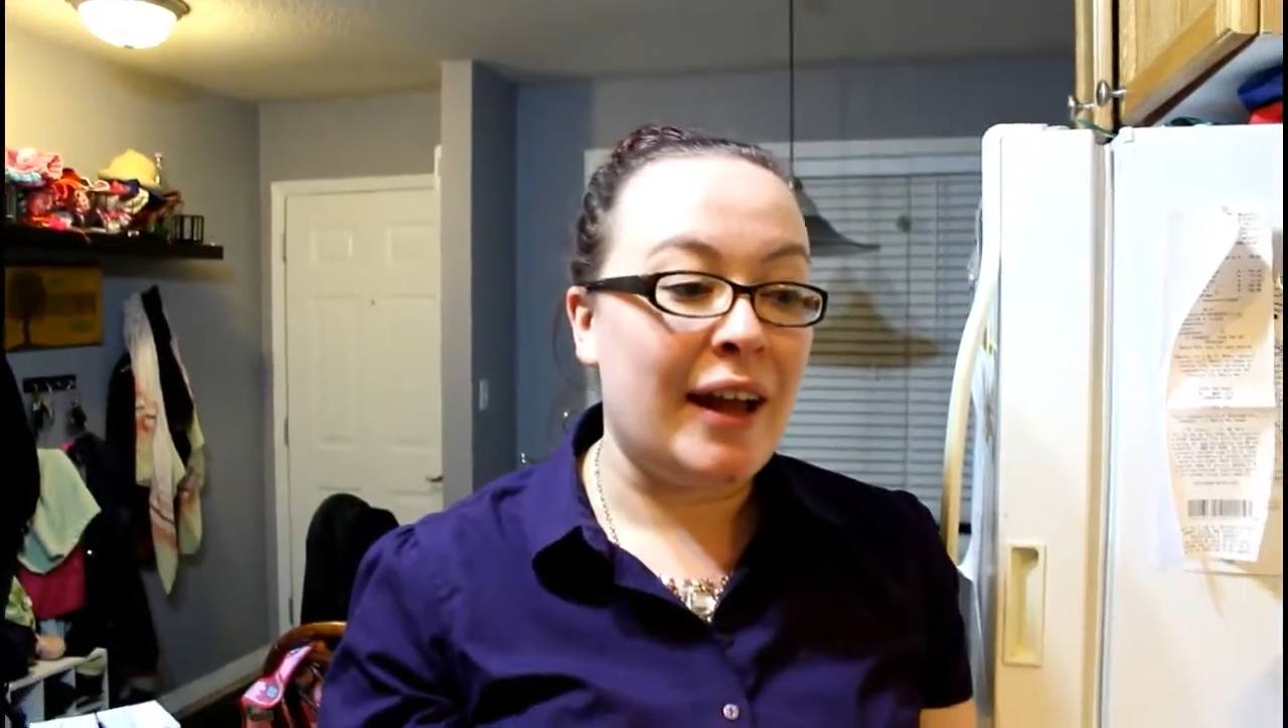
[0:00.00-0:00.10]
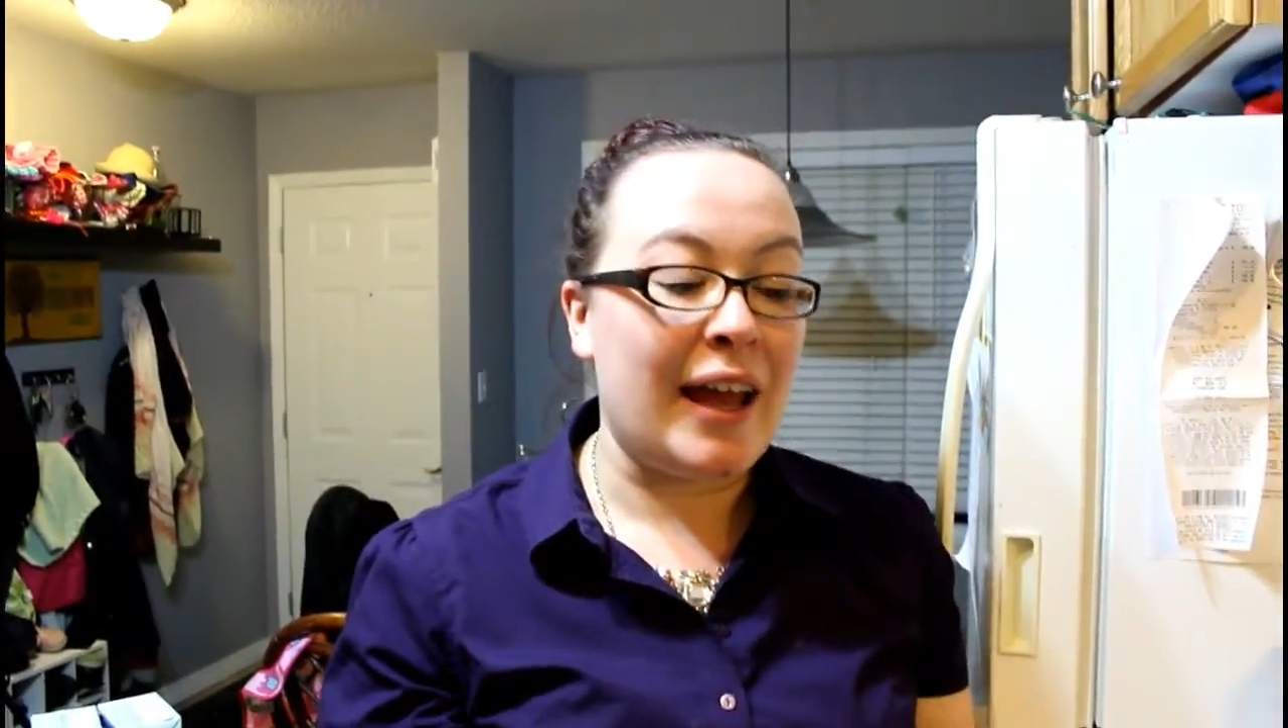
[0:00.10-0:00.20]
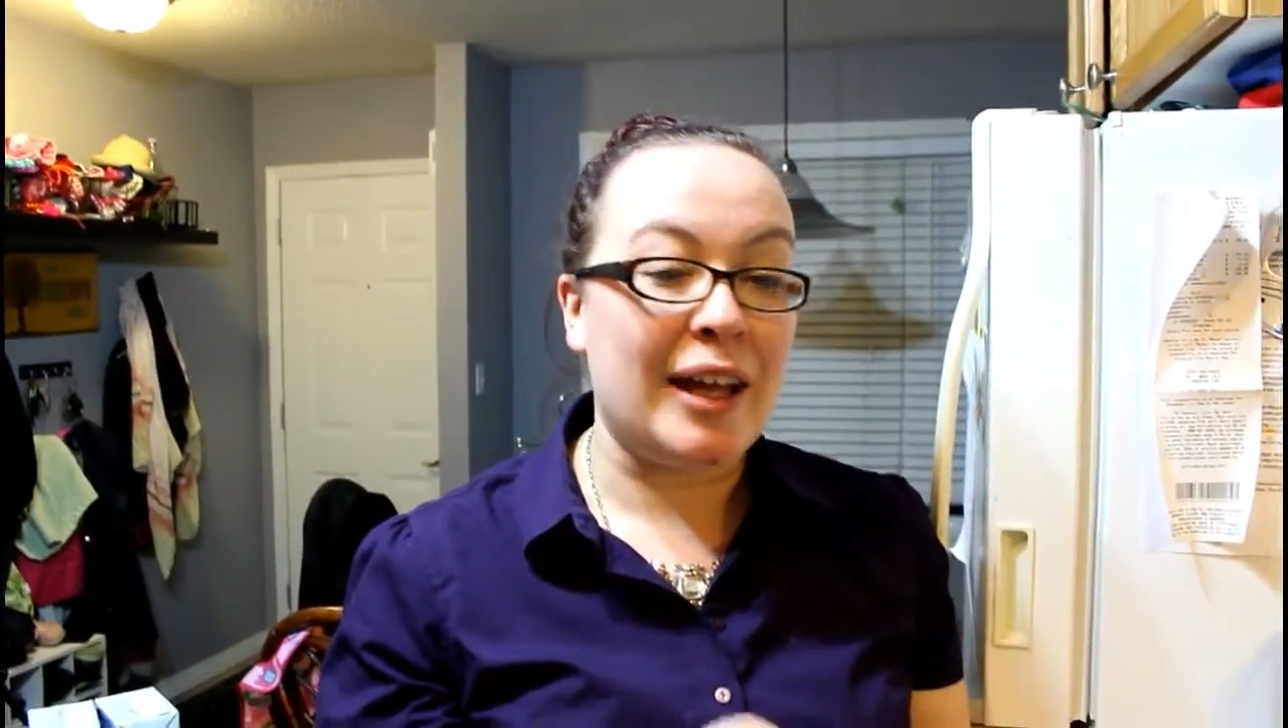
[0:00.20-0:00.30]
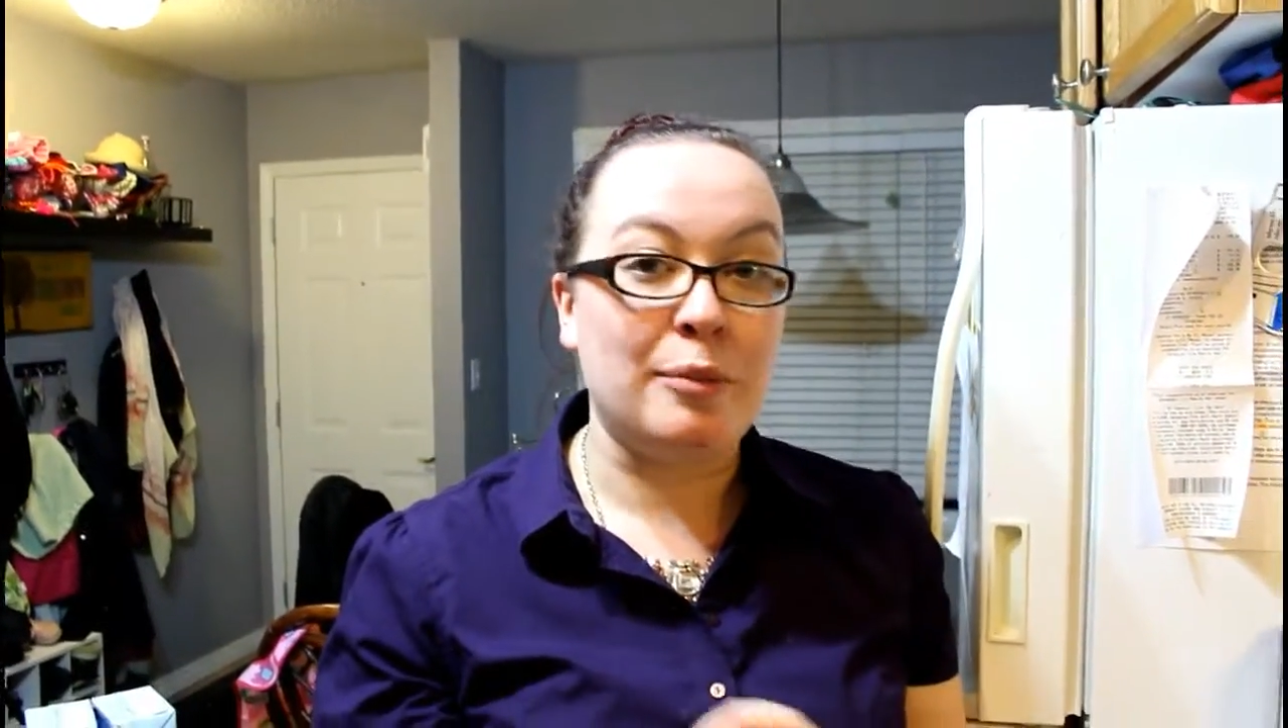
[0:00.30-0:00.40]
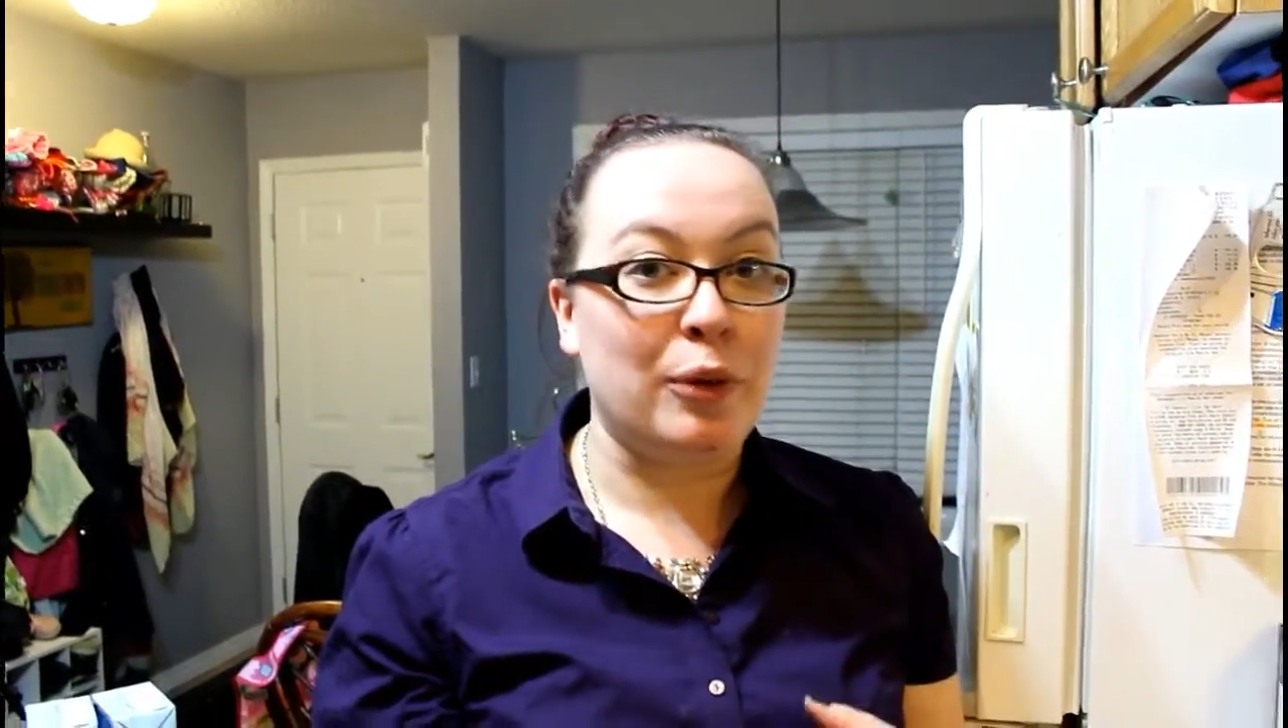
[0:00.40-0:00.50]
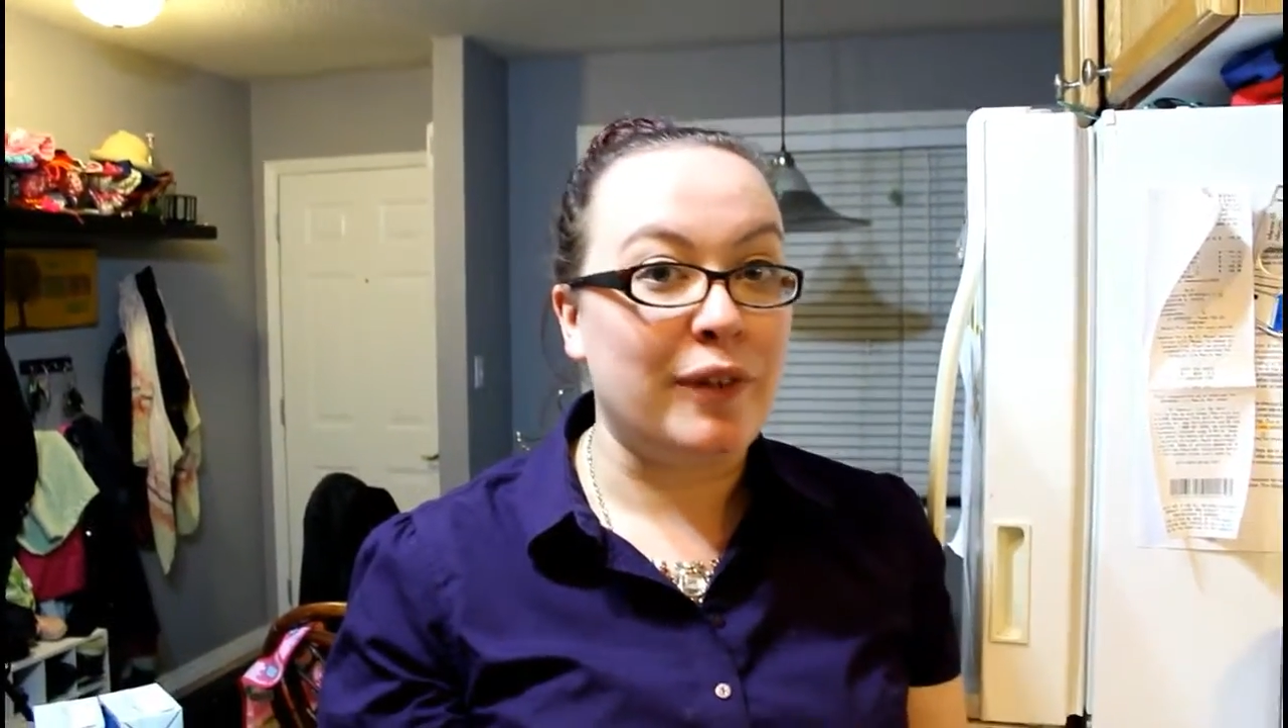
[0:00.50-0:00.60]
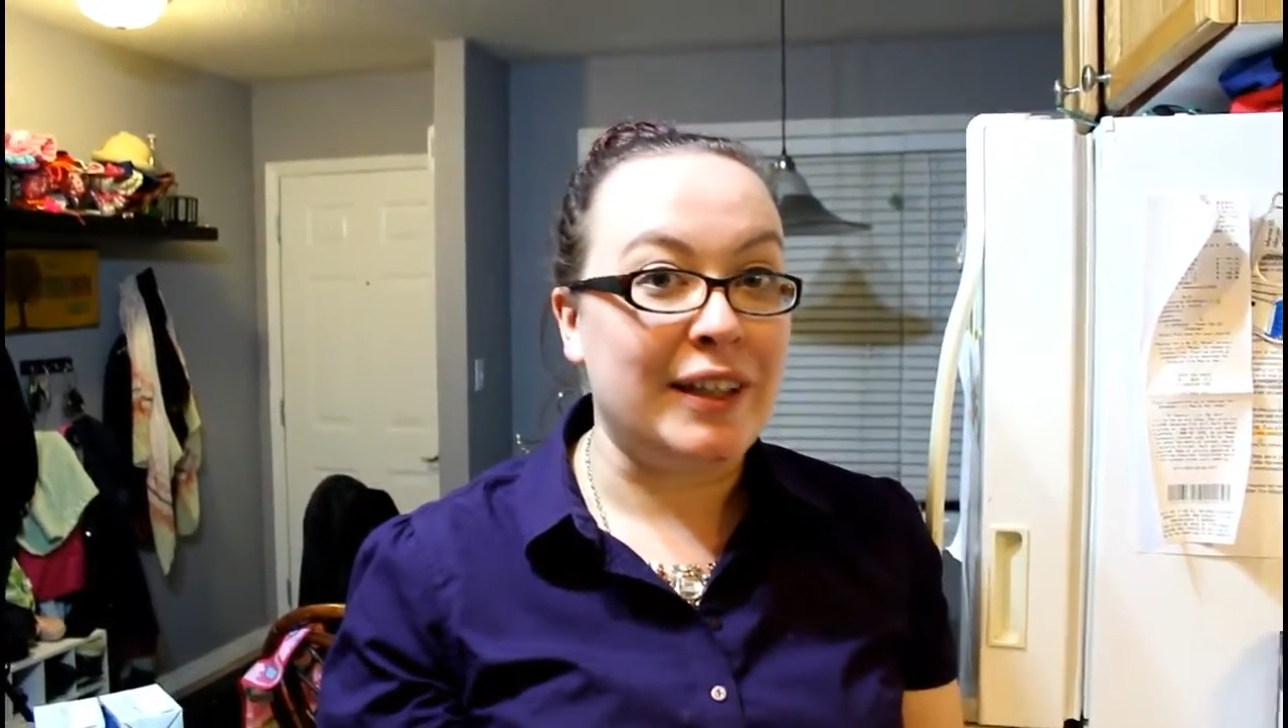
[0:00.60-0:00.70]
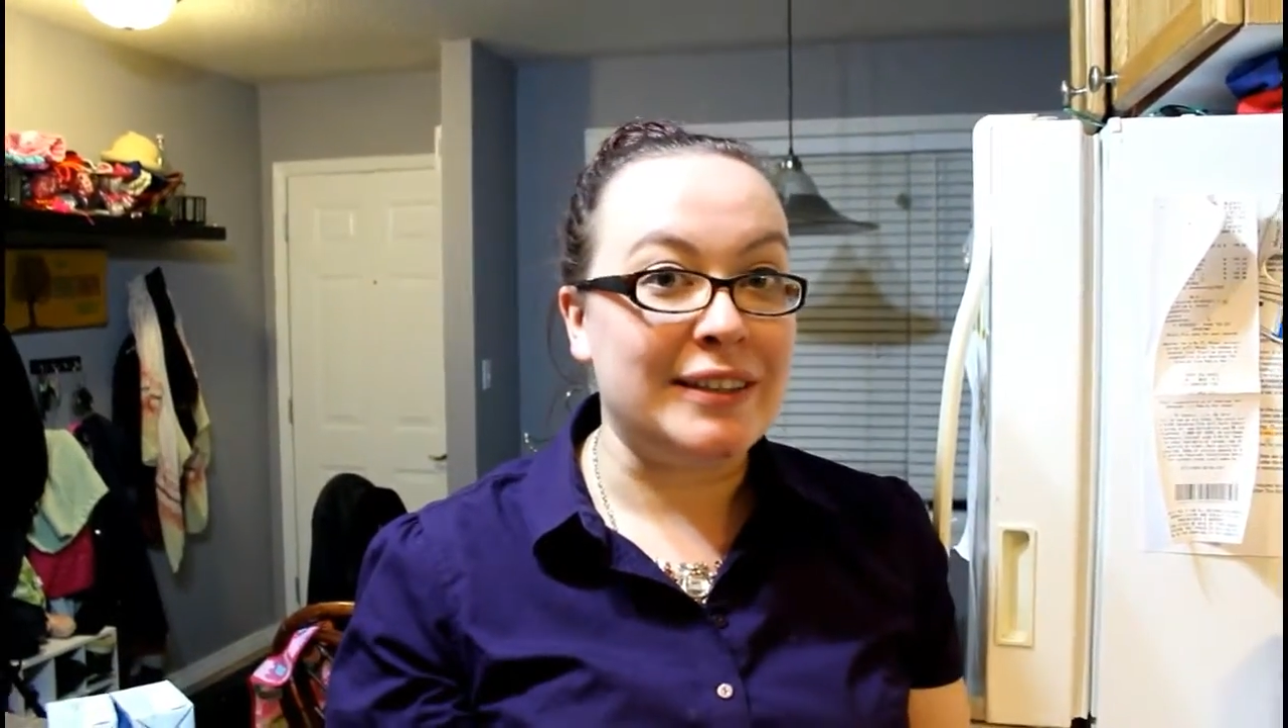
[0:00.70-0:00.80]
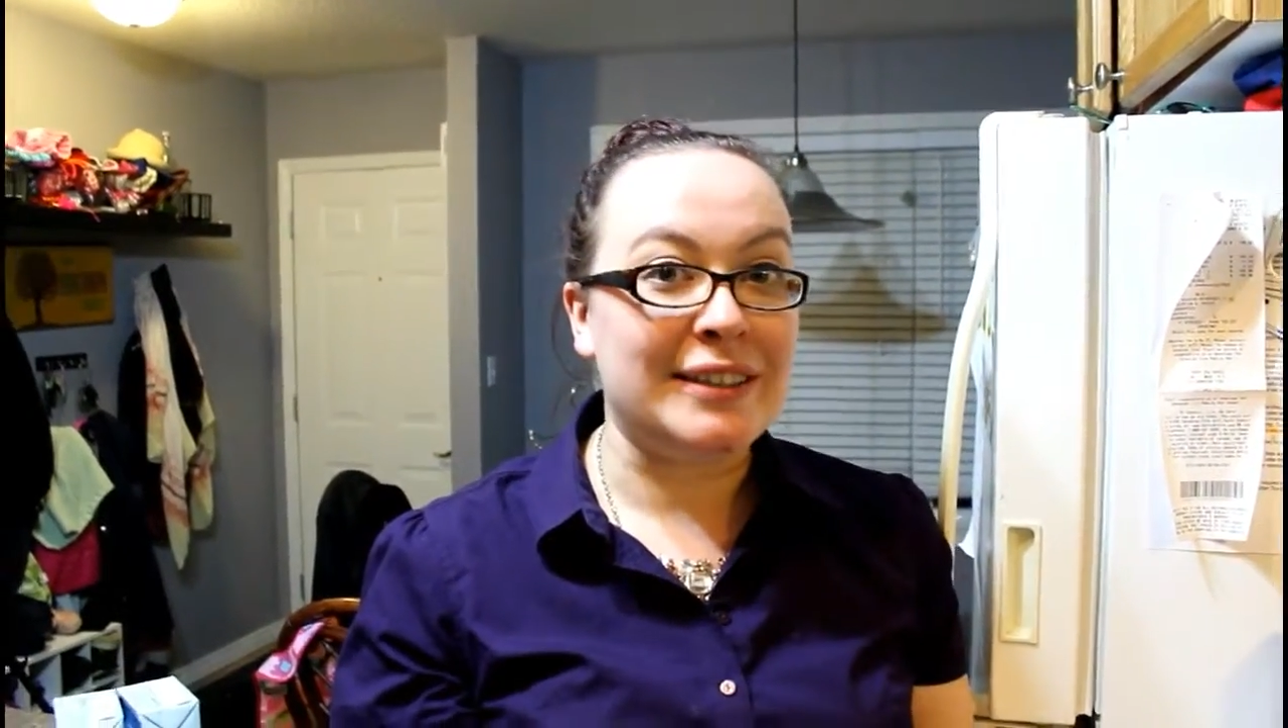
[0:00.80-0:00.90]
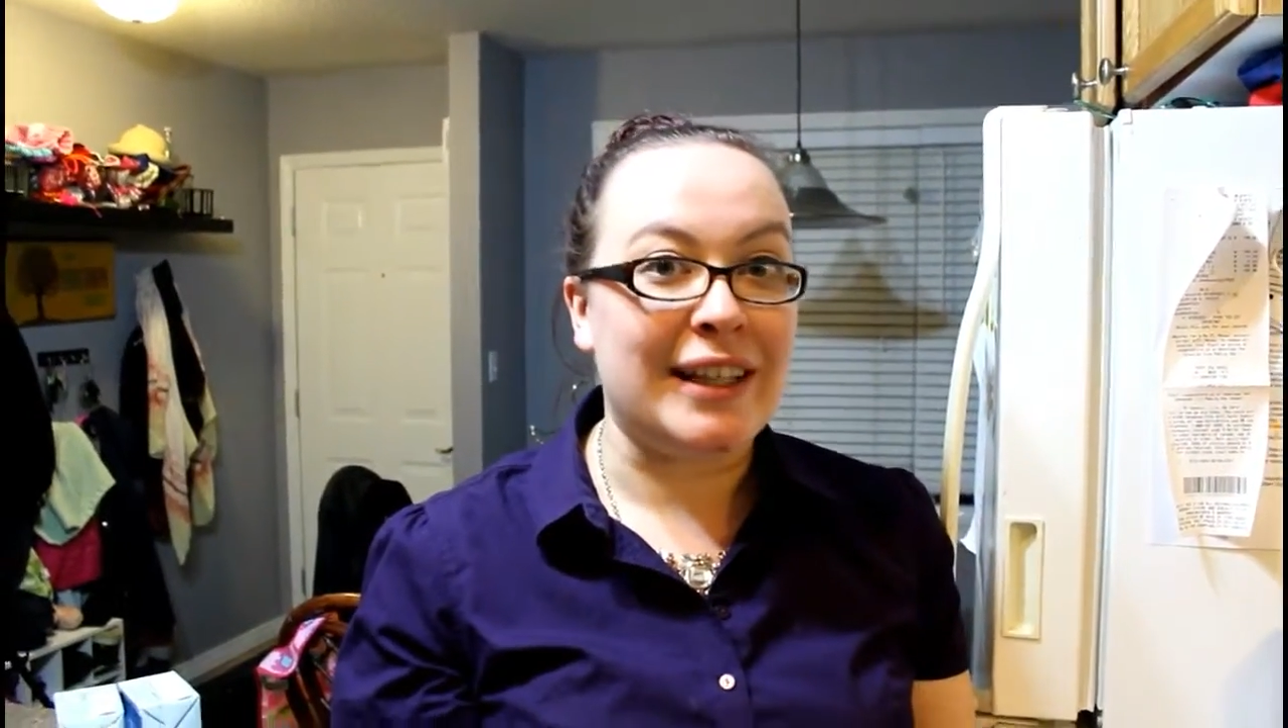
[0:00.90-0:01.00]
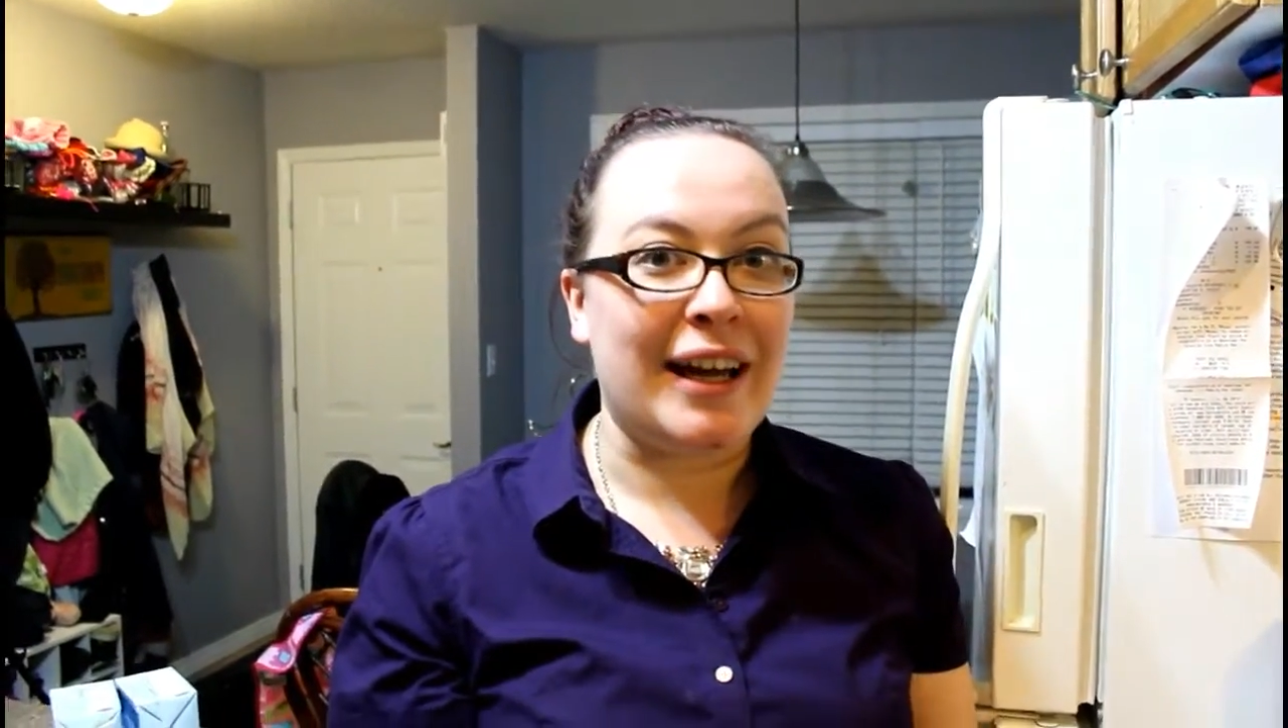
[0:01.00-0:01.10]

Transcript: and movies.